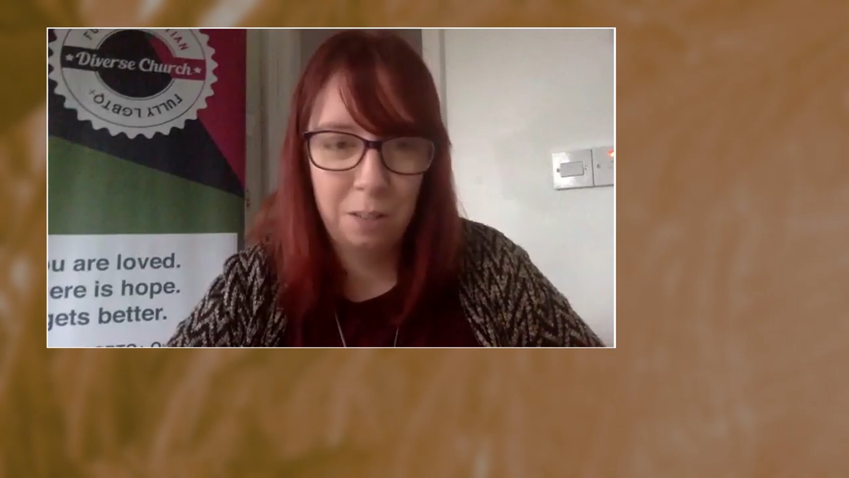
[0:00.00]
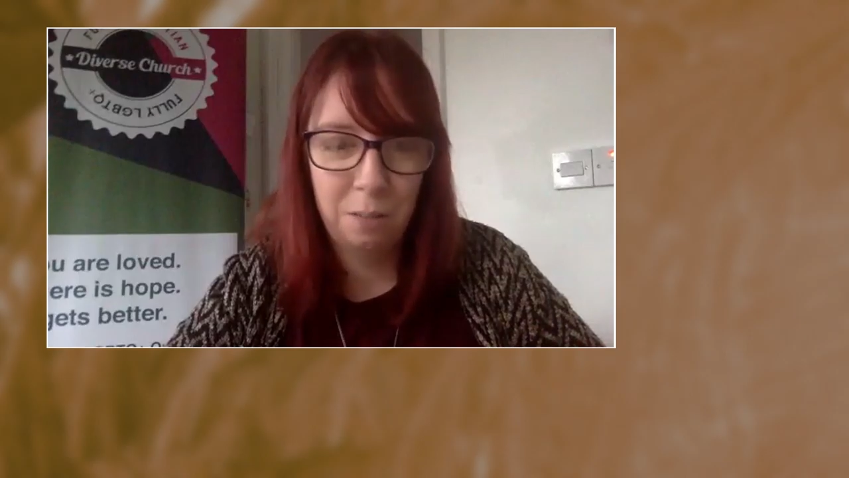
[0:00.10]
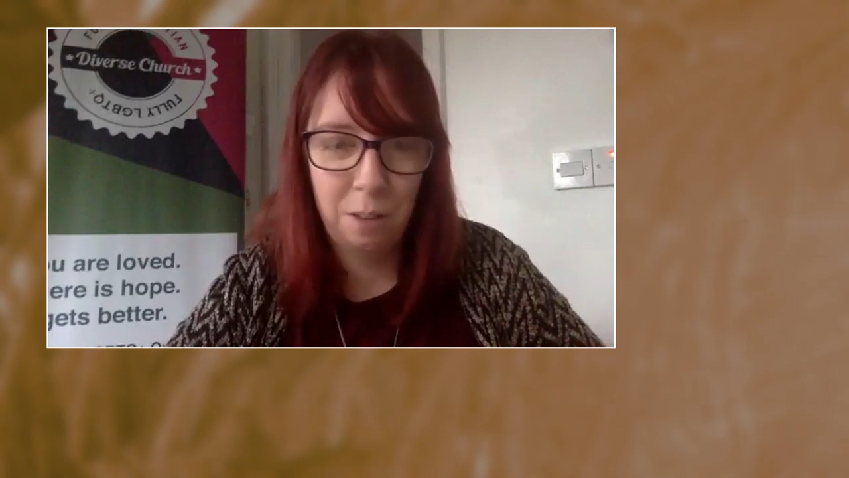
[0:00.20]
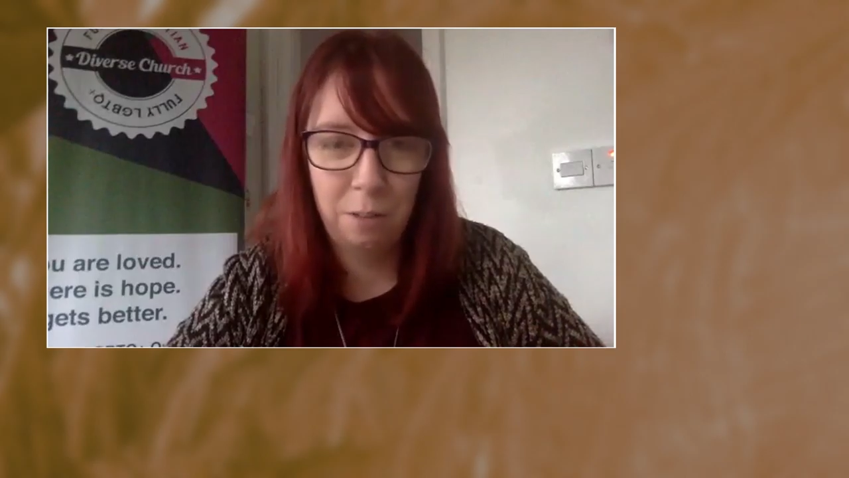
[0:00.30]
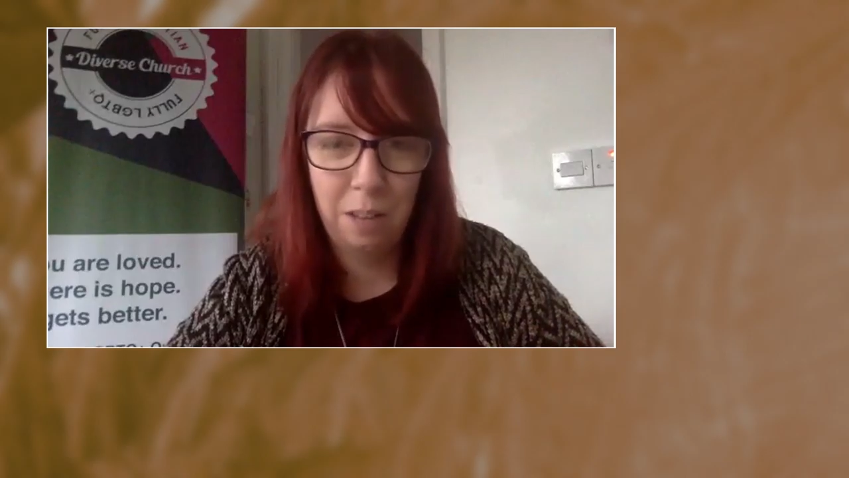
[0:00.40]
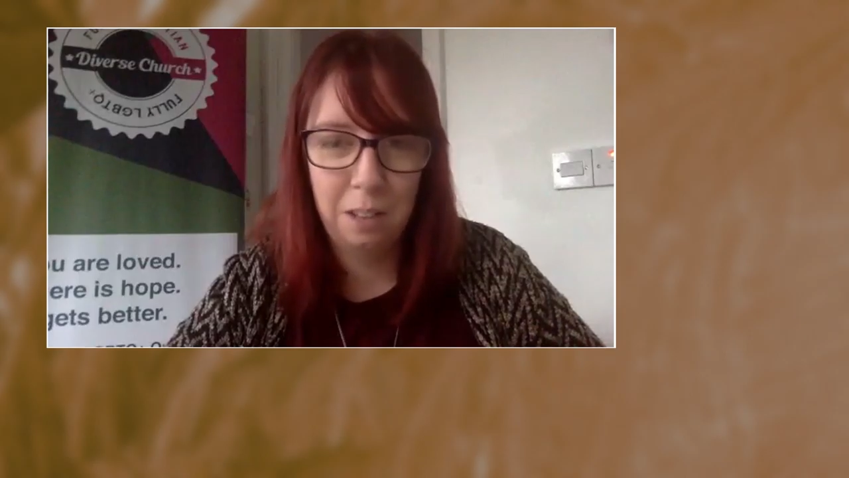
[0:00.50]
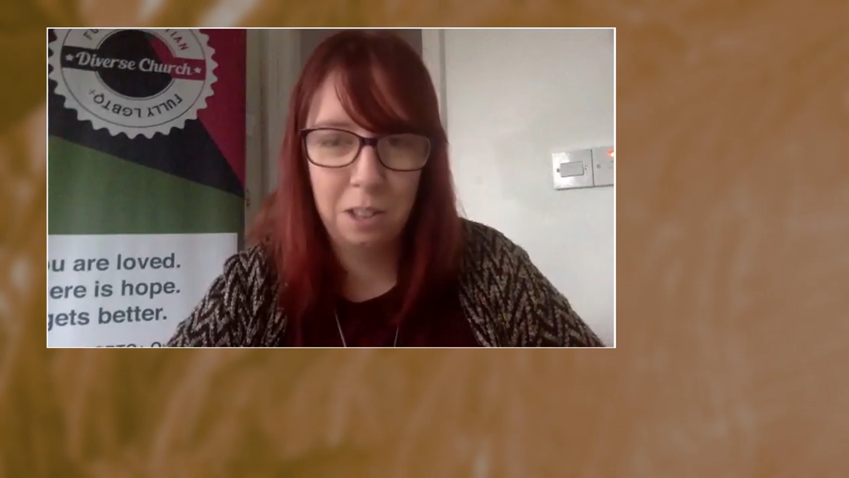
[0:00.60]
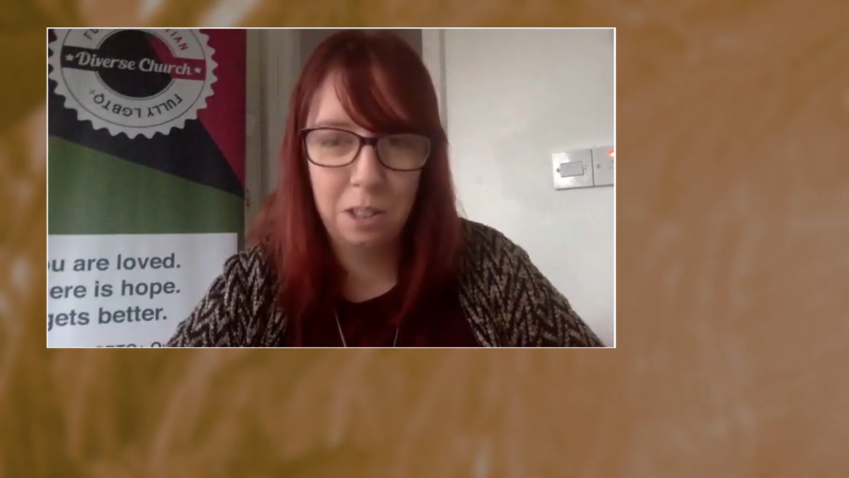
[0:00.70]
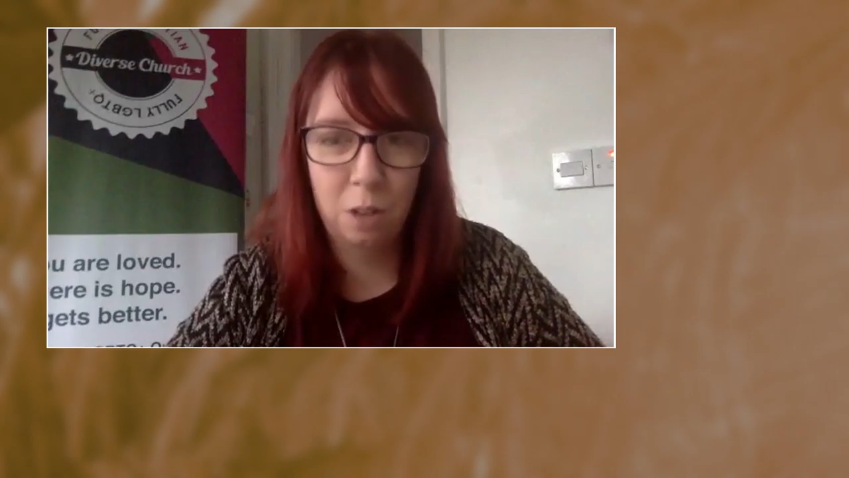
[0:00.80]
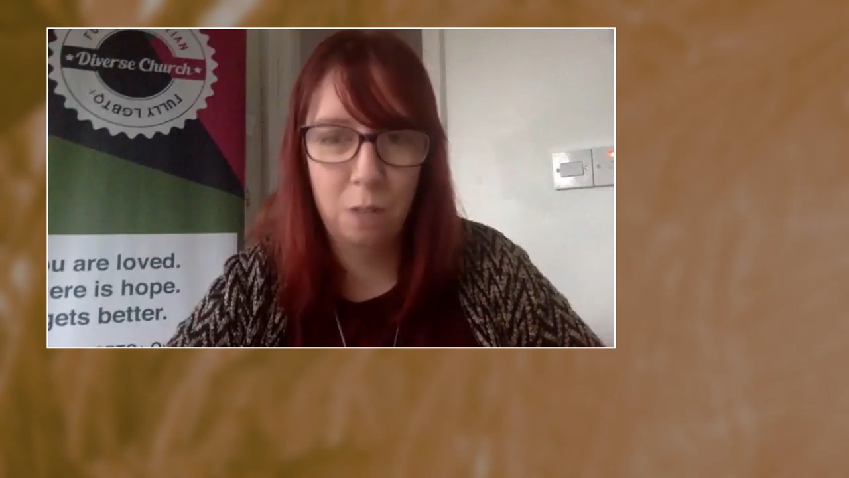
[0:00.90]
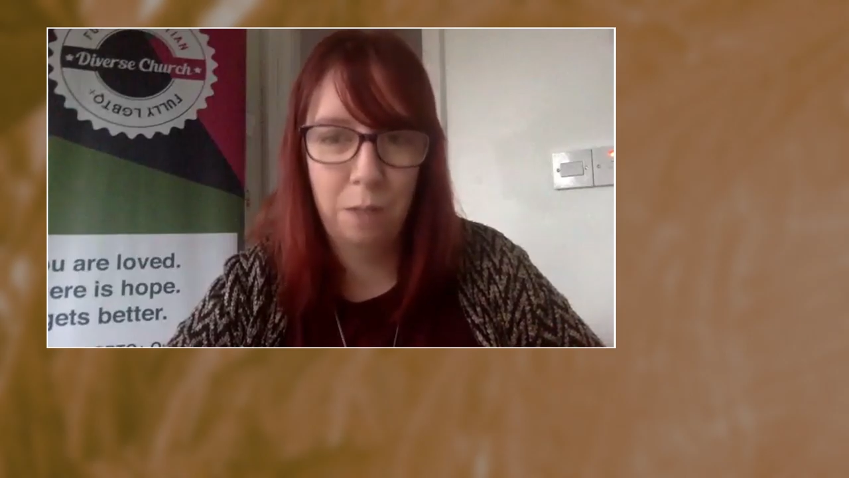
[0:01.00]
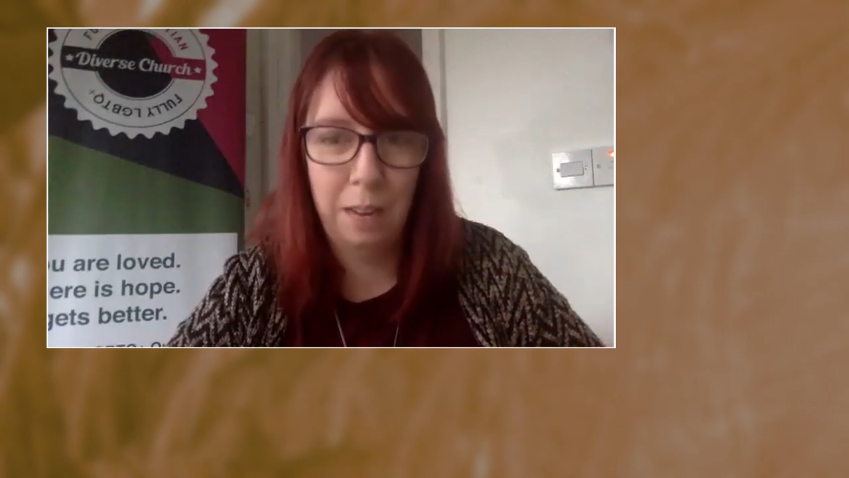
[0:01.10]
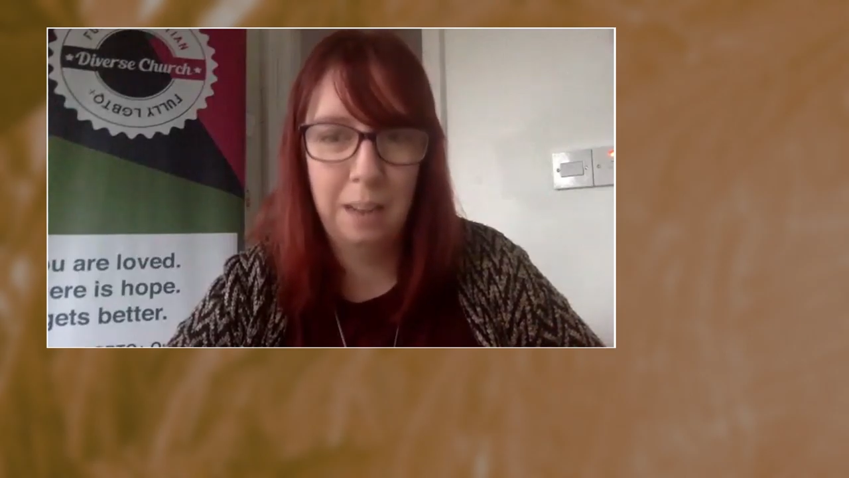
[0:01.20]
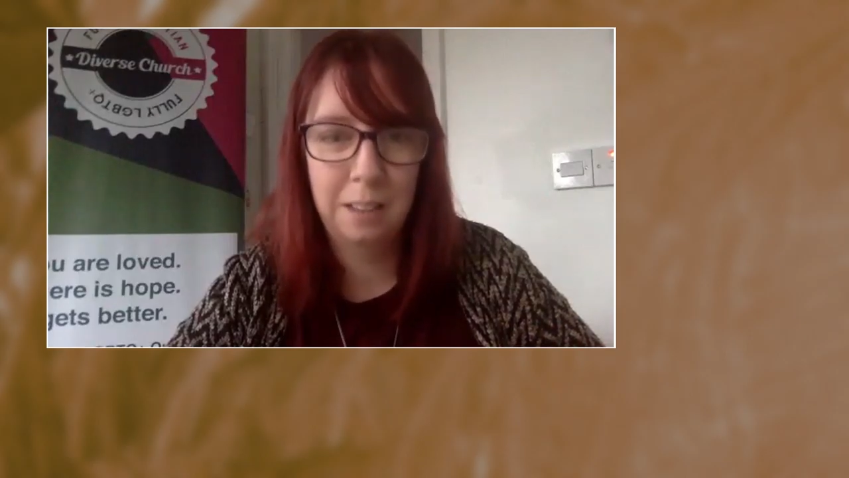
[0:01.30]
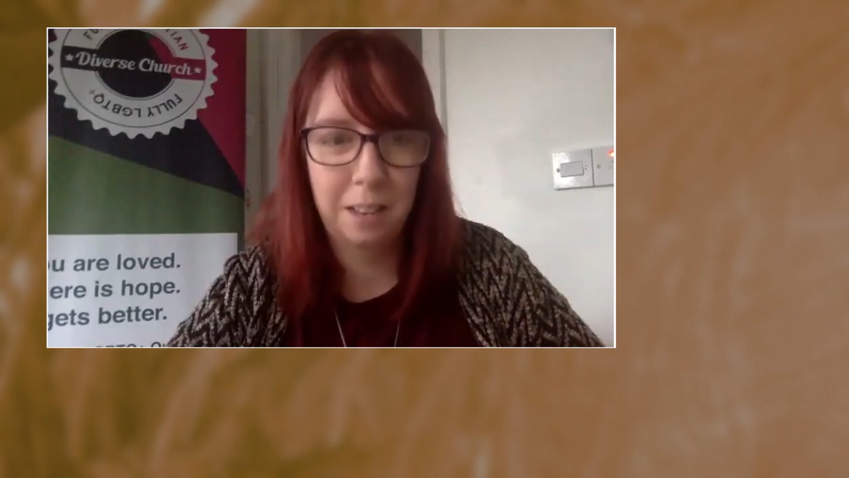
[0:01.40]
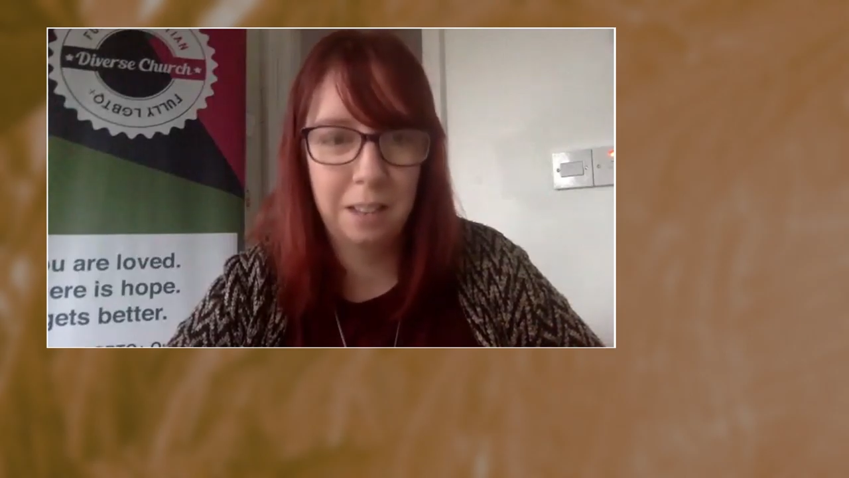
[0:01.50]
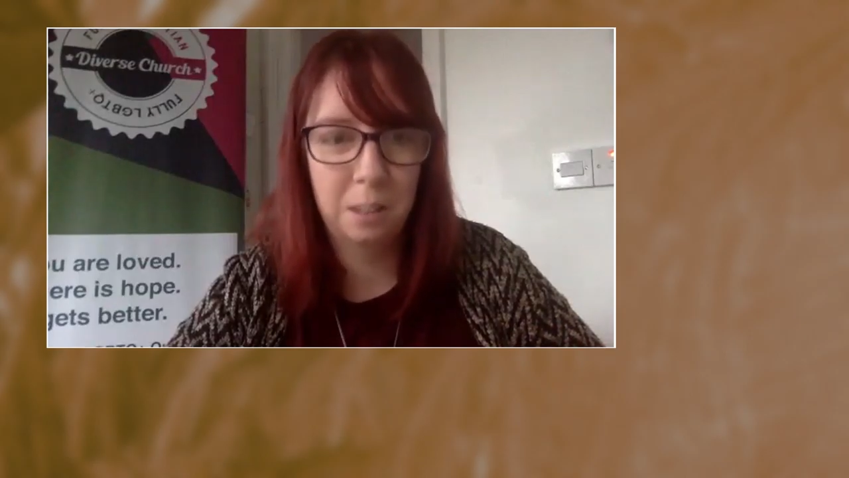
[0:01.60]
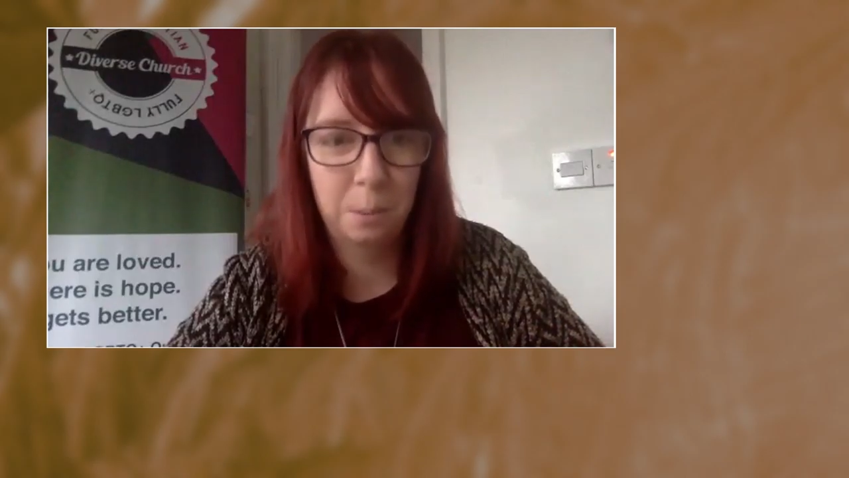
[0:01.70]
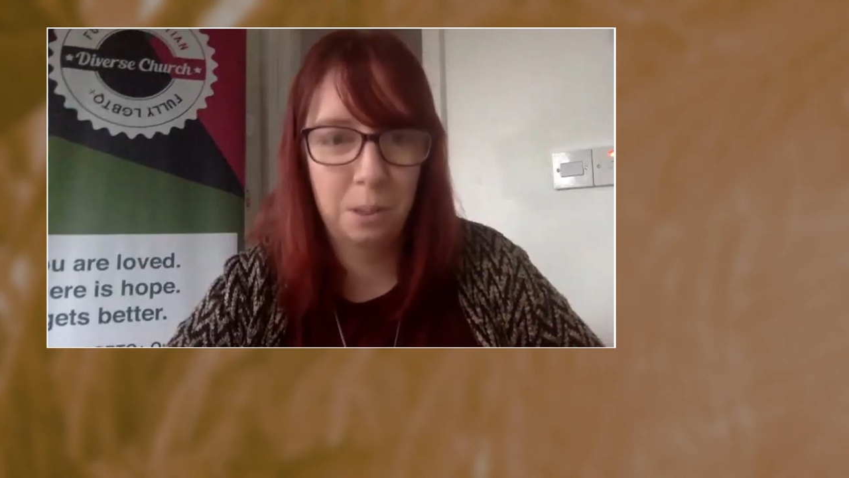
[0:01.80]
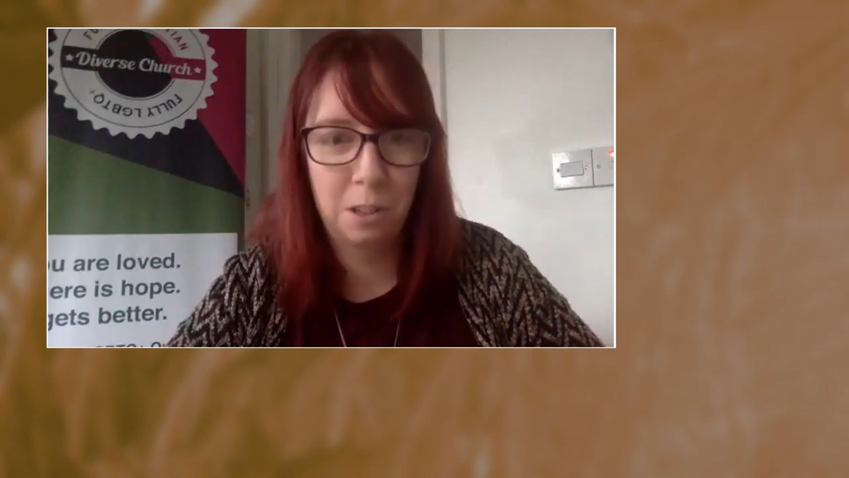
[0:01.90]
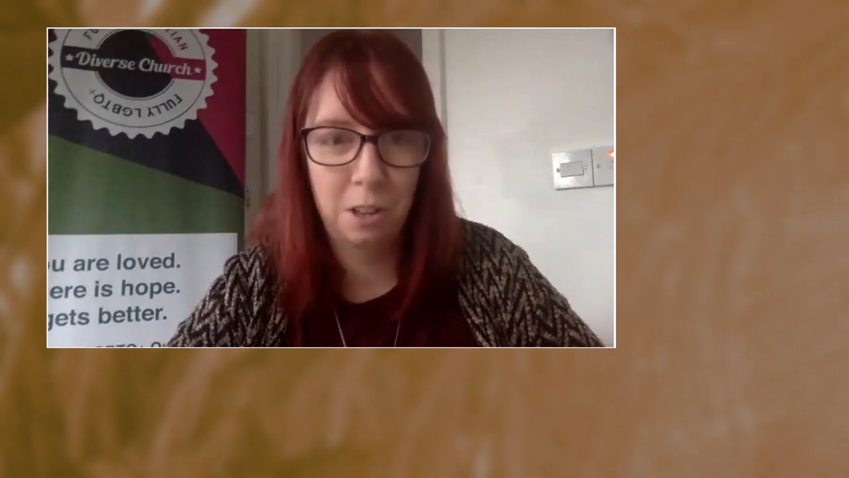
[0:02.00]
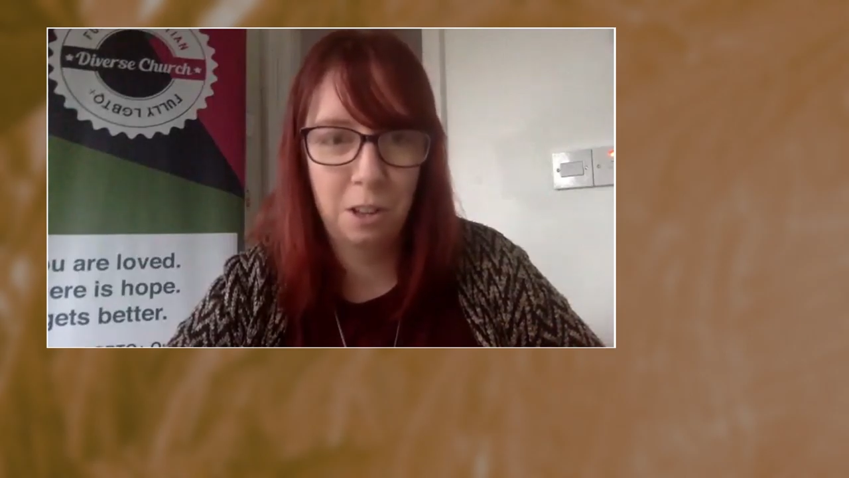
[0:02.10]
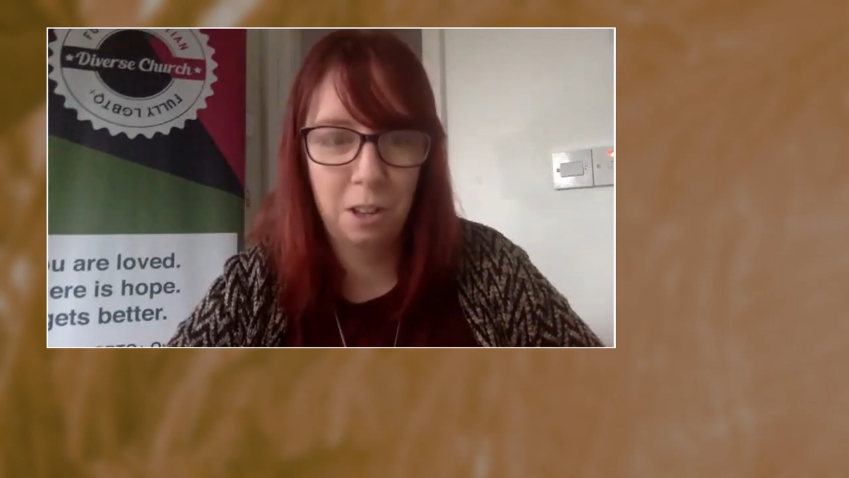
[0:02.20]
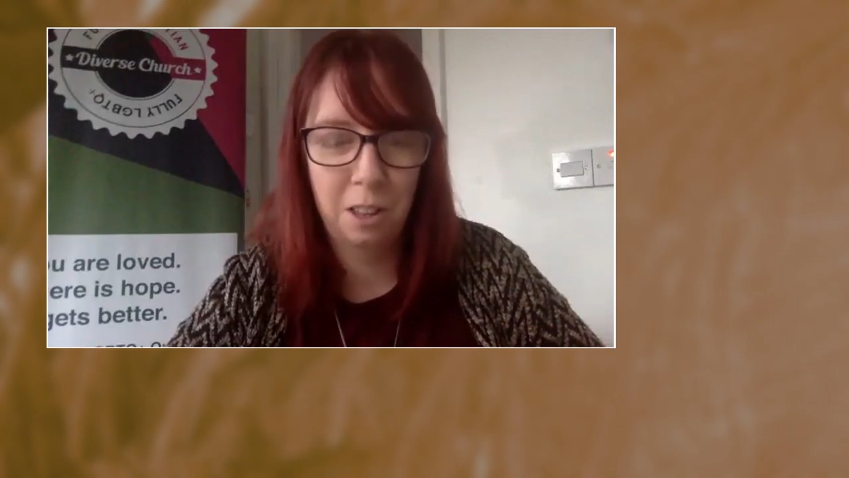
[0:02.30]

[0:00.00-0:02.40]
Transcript: if that does not feel accessible to you,